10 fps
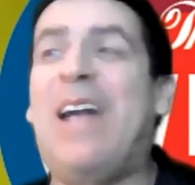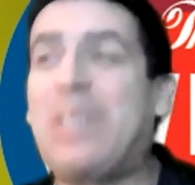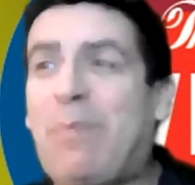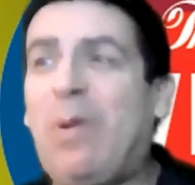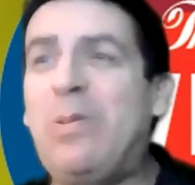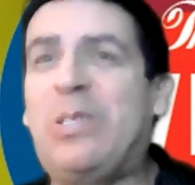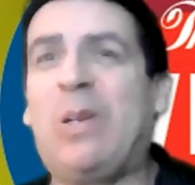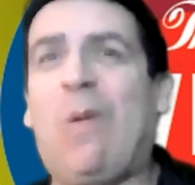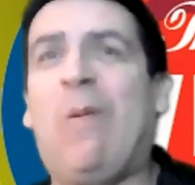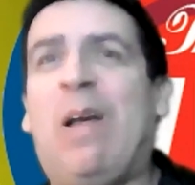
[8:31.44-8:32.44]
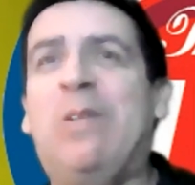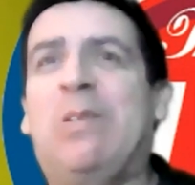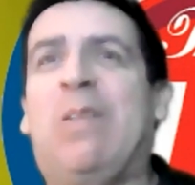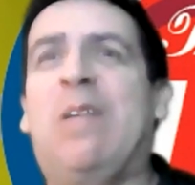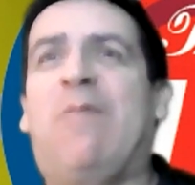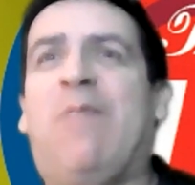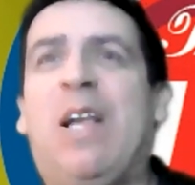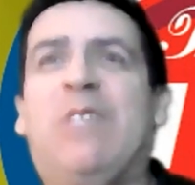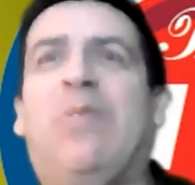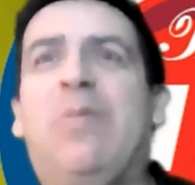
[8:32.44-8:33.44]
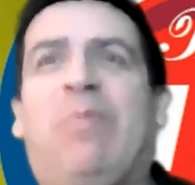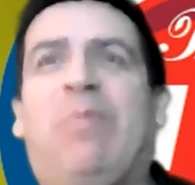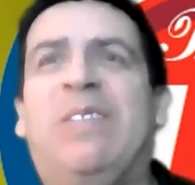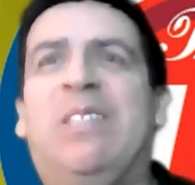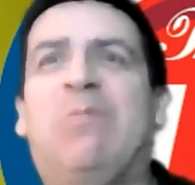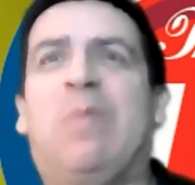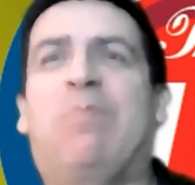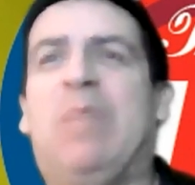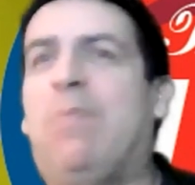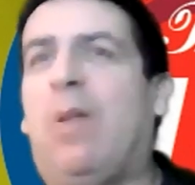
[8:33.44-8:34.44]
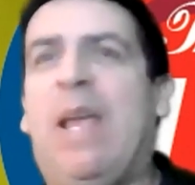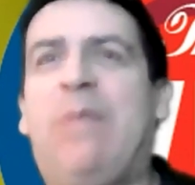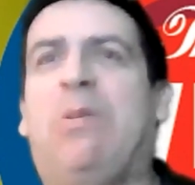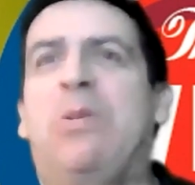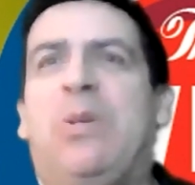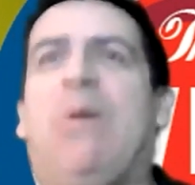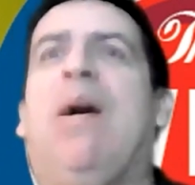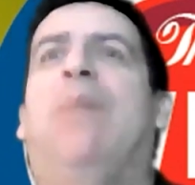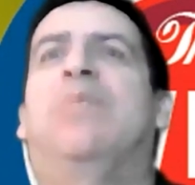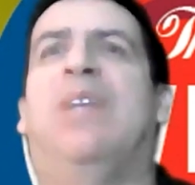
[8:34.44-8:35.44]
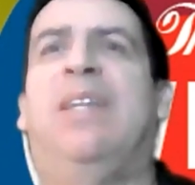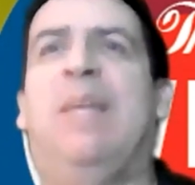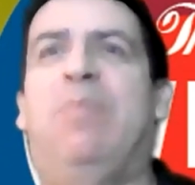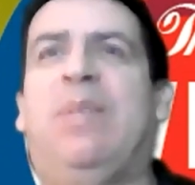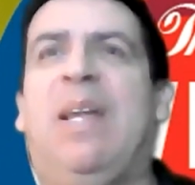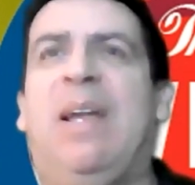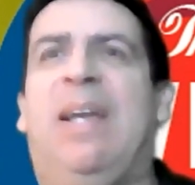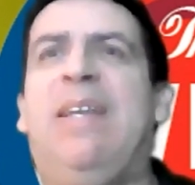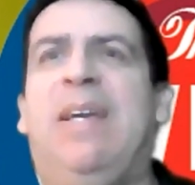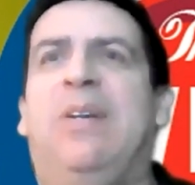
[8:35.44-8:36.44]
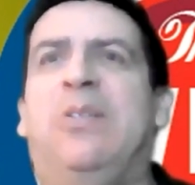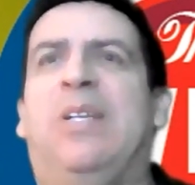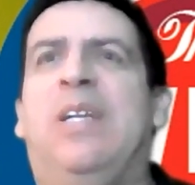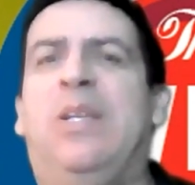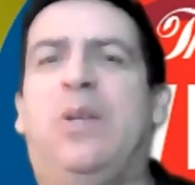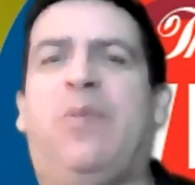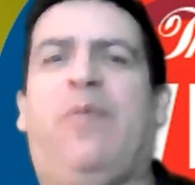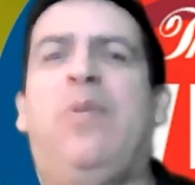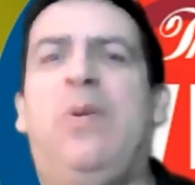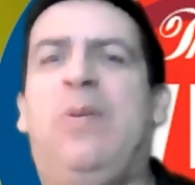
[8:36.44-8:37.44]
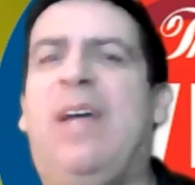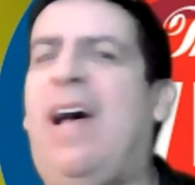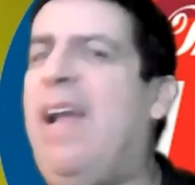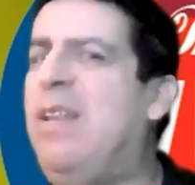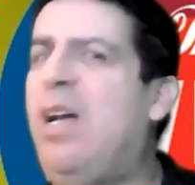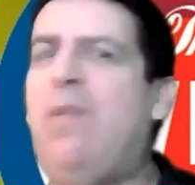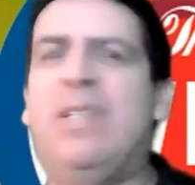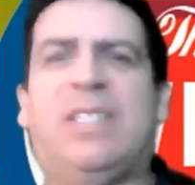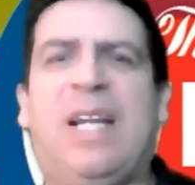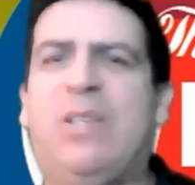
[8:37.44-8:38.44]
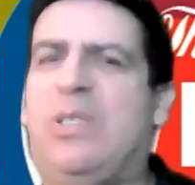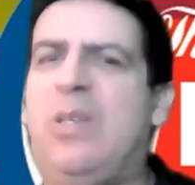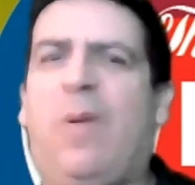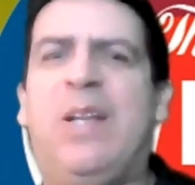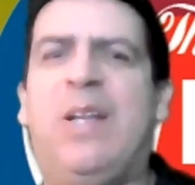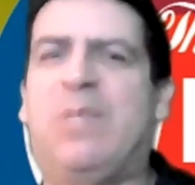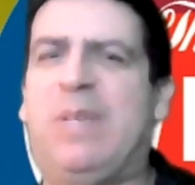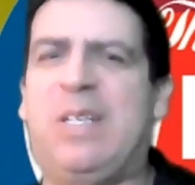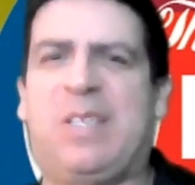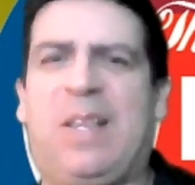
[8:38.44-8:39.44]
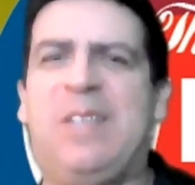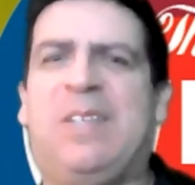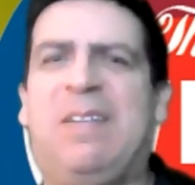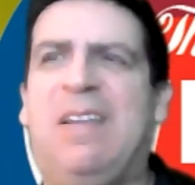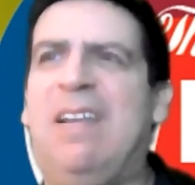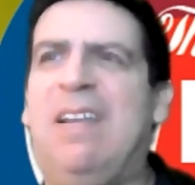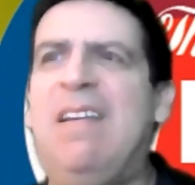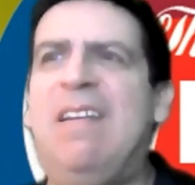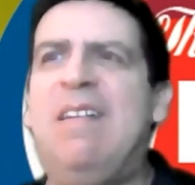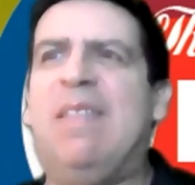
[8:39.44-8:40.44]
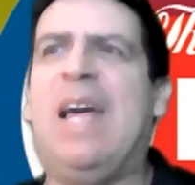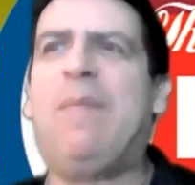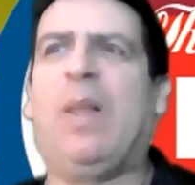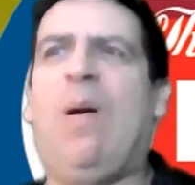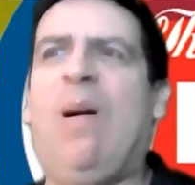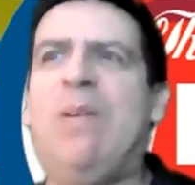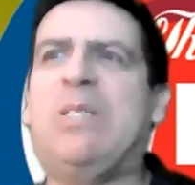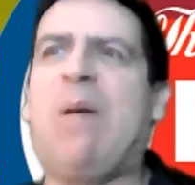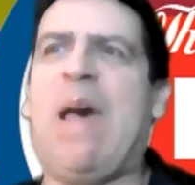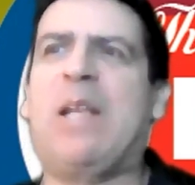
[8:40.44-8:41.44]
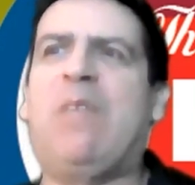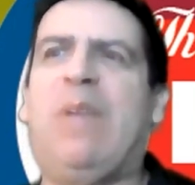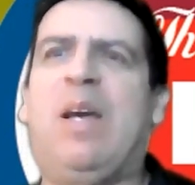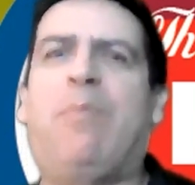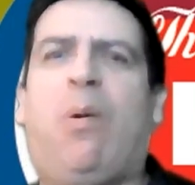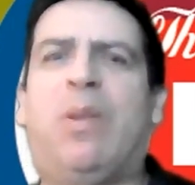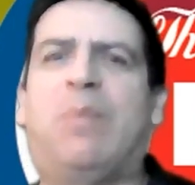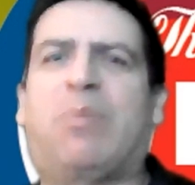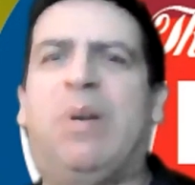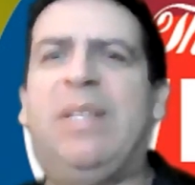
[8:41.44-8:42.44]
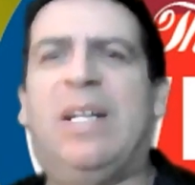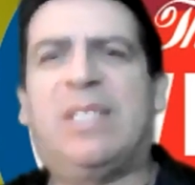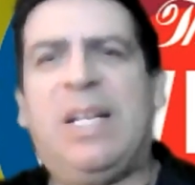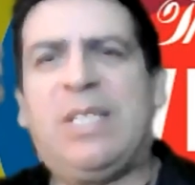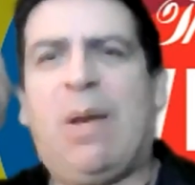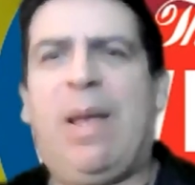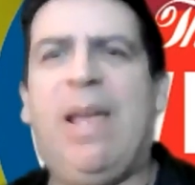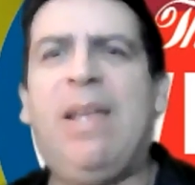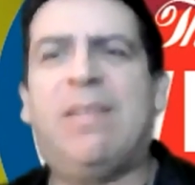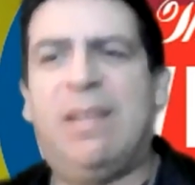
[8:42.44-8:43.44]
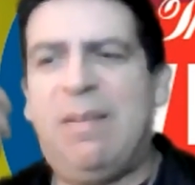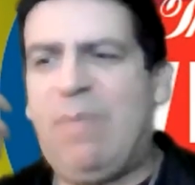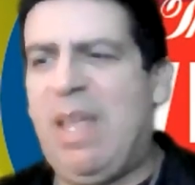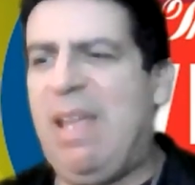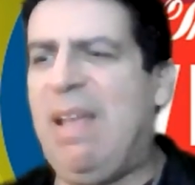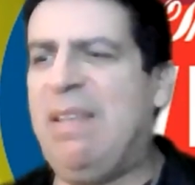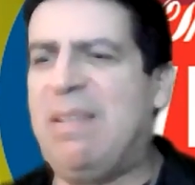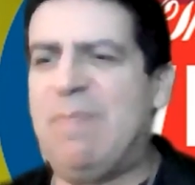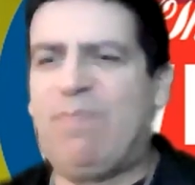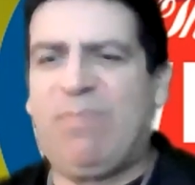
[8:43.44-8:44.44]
as opposed to going out to like fast food places where people hate their jobs and they put that hate energy in their food. I know it sounds new age, but just listen. That will also activate a part of the brain that sends out hate and